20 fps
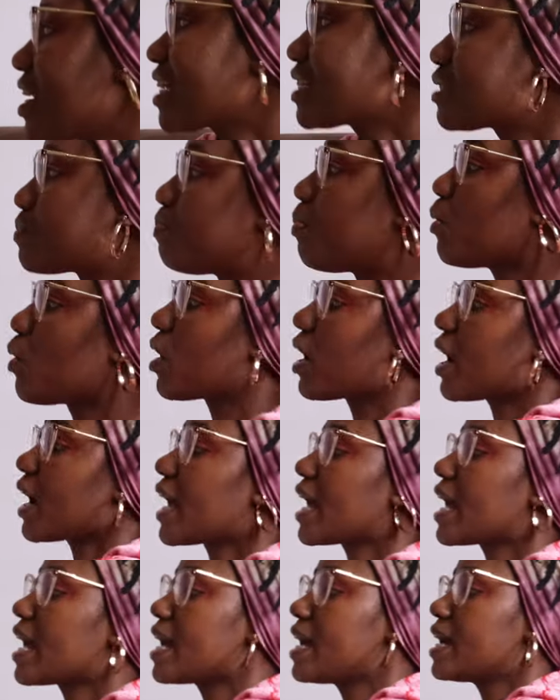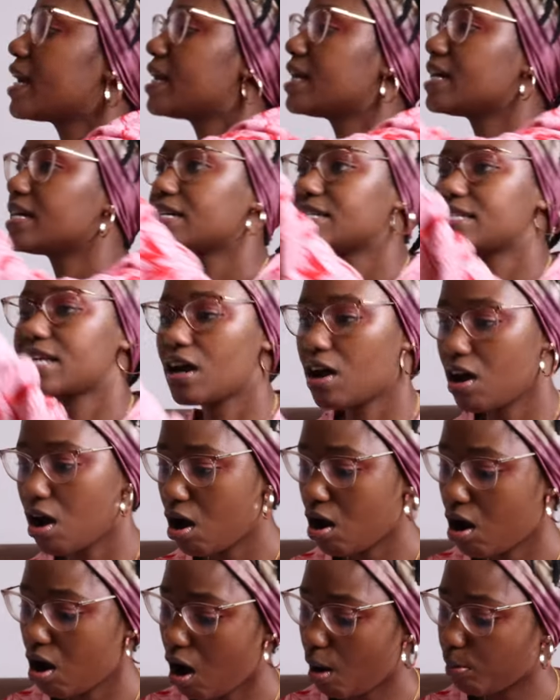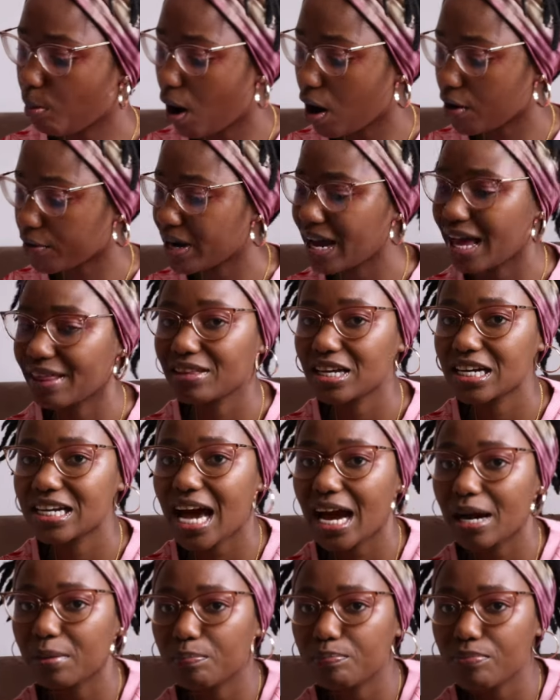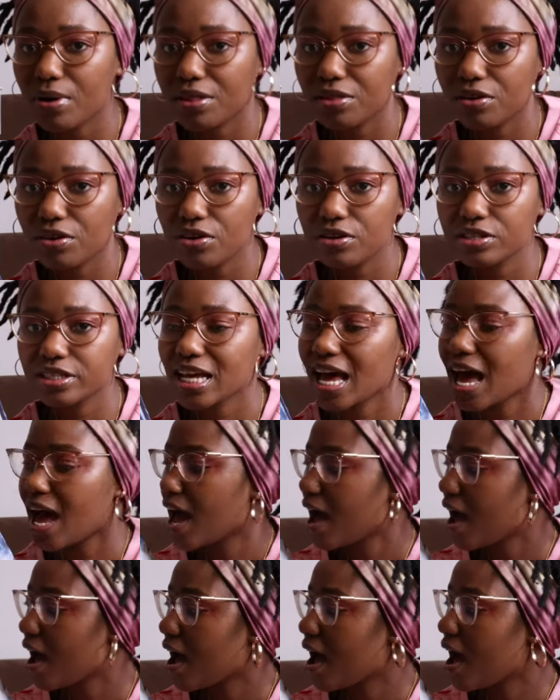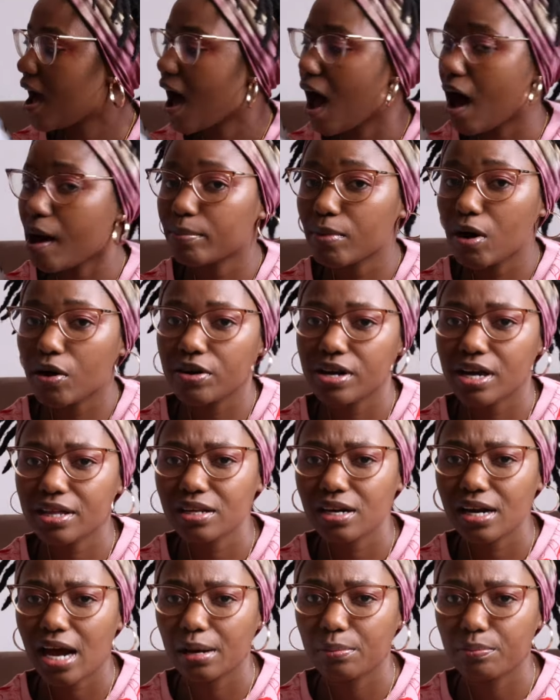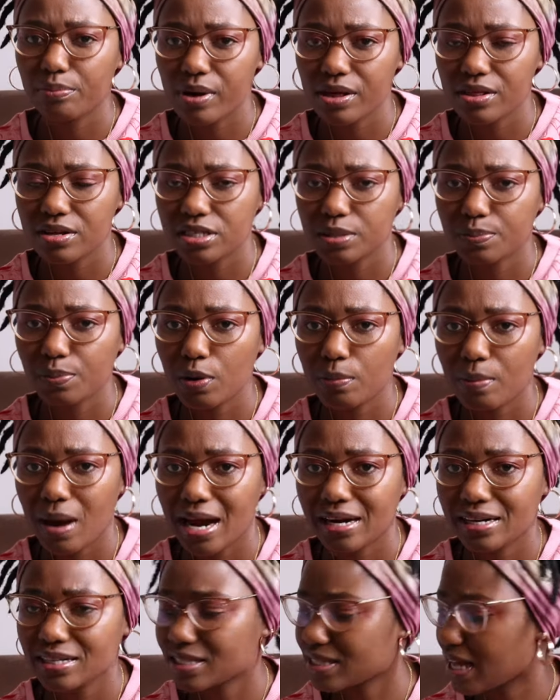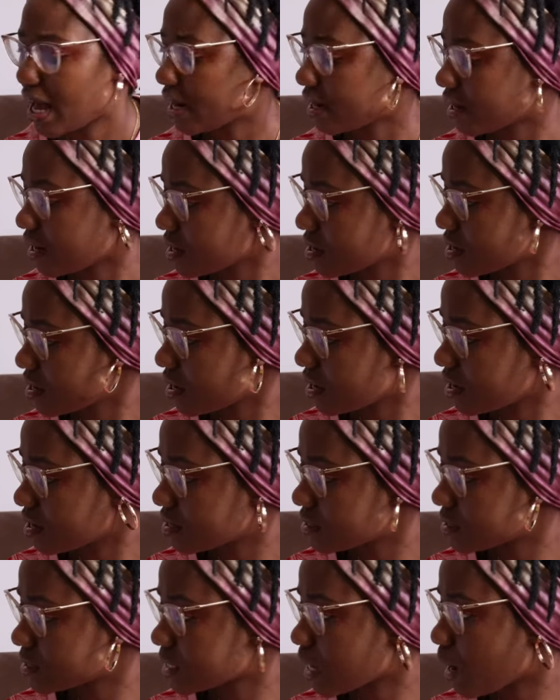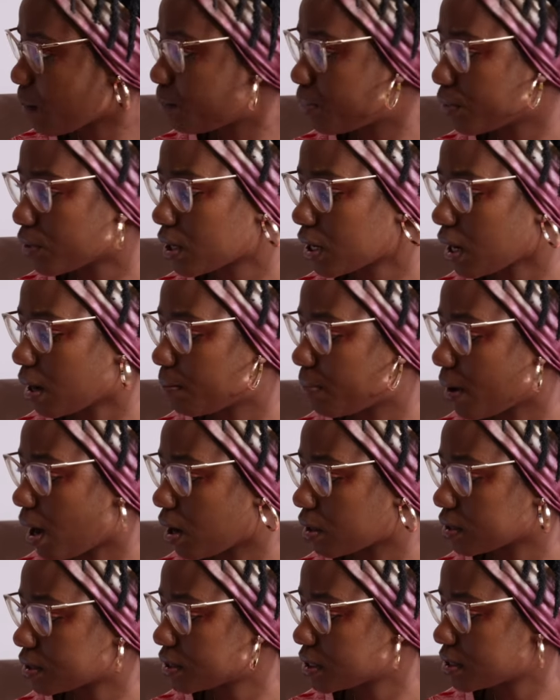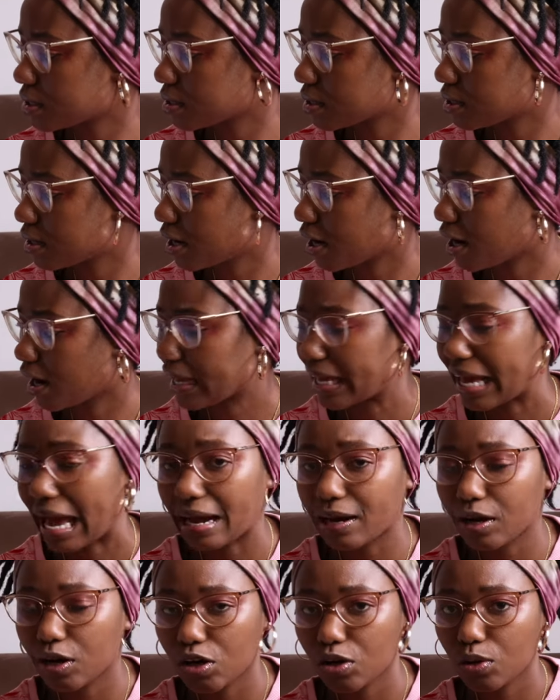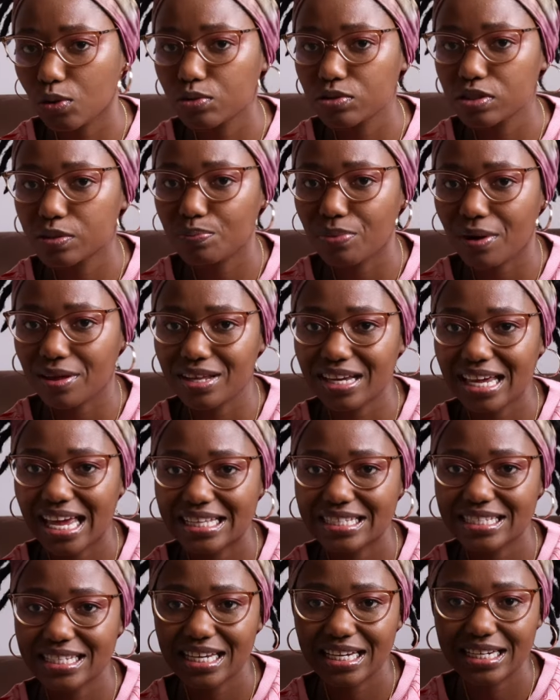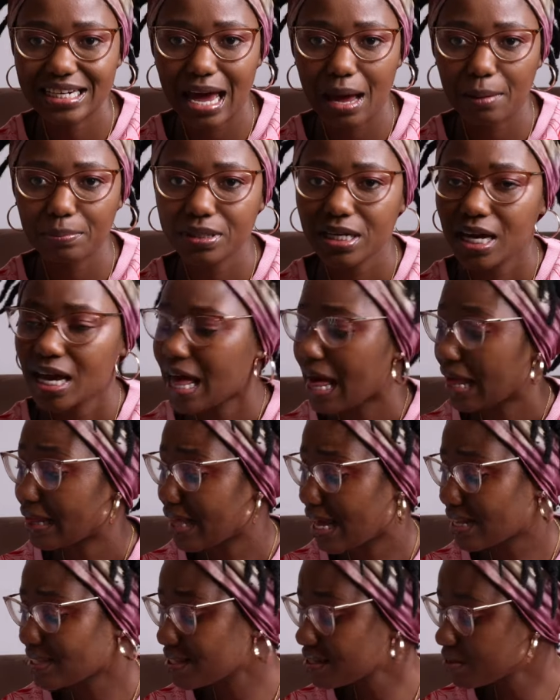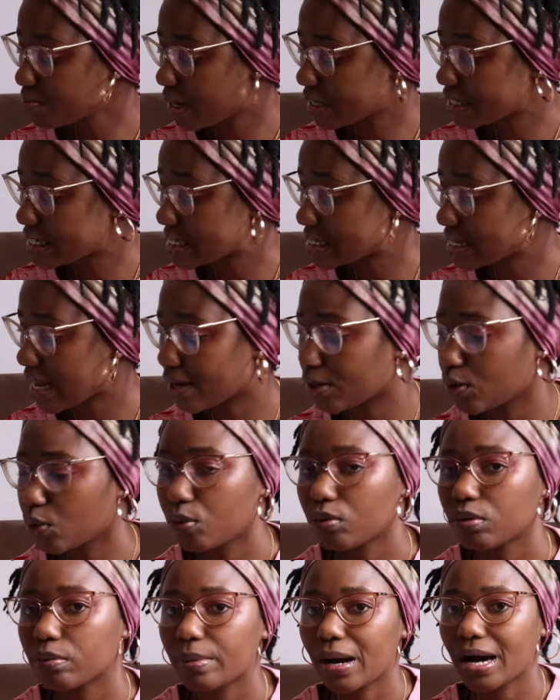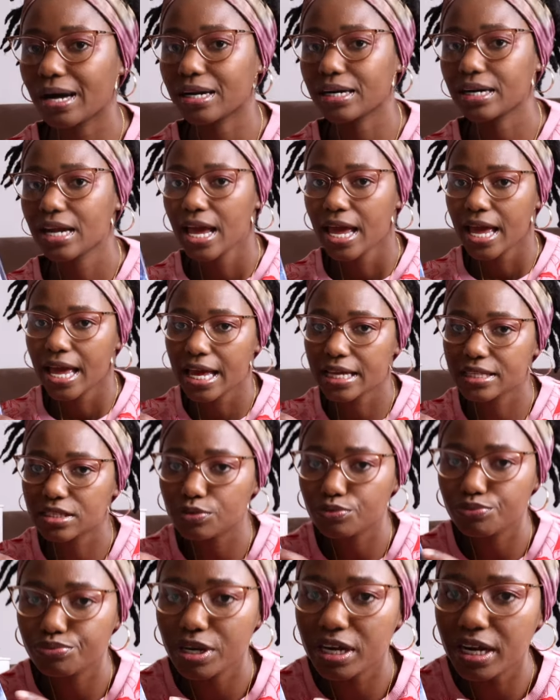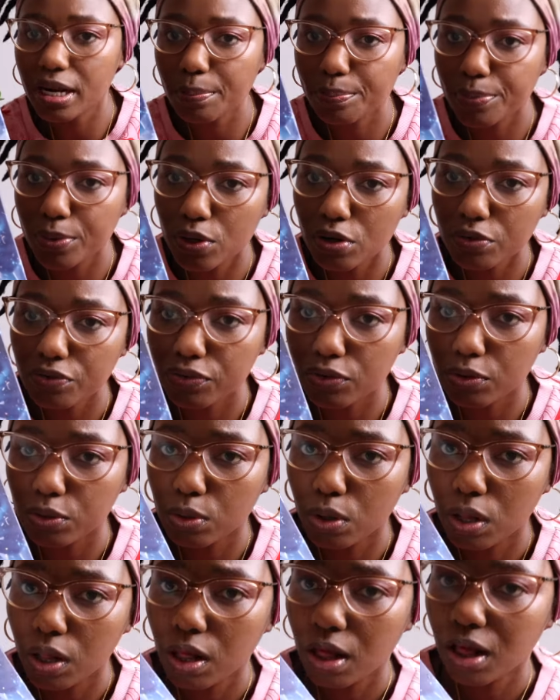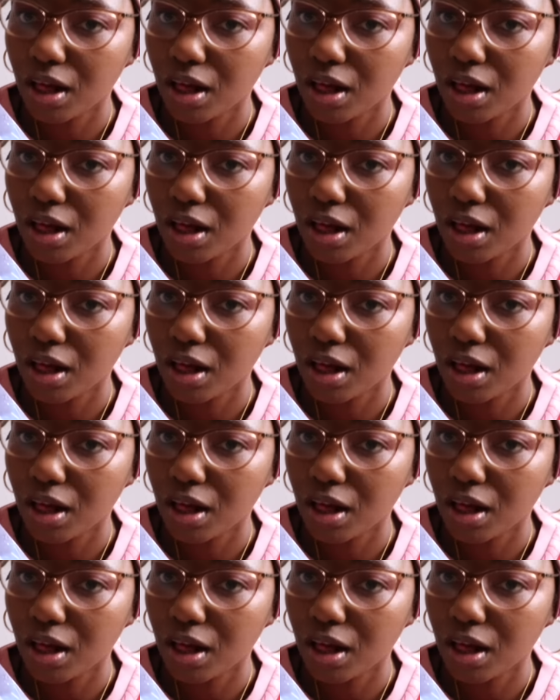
next book is Amari and the Night Brothers. Amari and the Night Brothers, per my understanding, is a book about a young girl whose brother gets kidnapped. That's as much as I know about it. It's a really beautiful